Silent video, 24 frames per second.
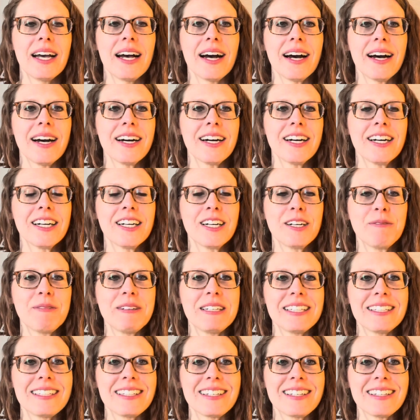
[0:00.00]
Um,
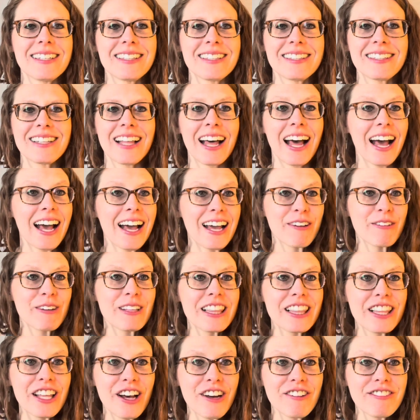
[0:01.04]
and, and, I would
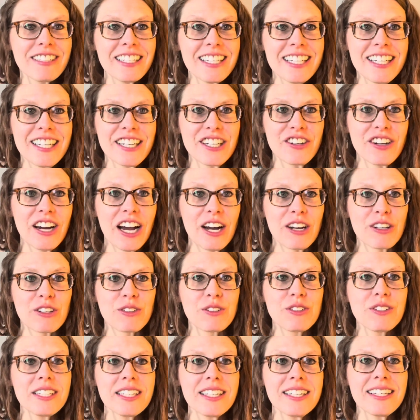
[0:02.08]
love to hear how you
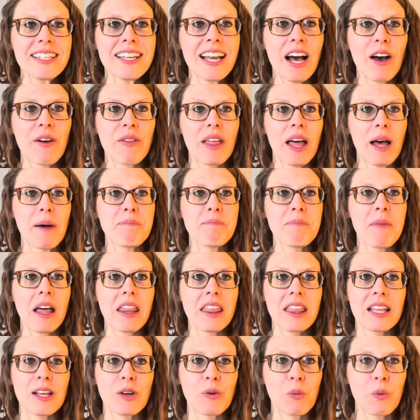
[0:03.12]
did, how that
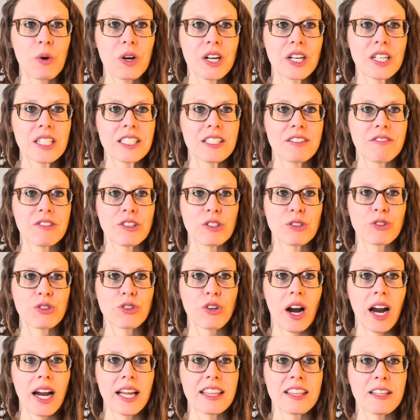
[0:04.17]
method worked, if you
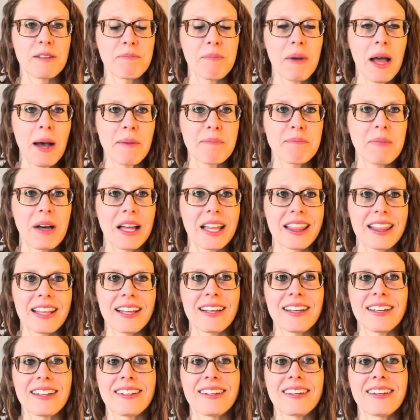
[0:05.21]
tried the map
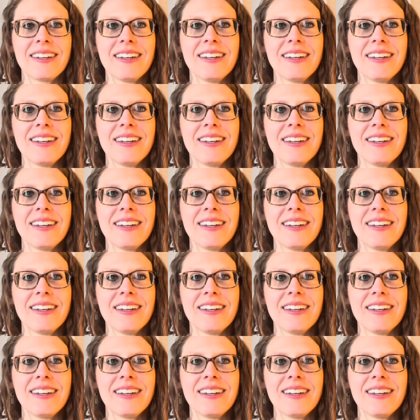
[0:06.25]
method.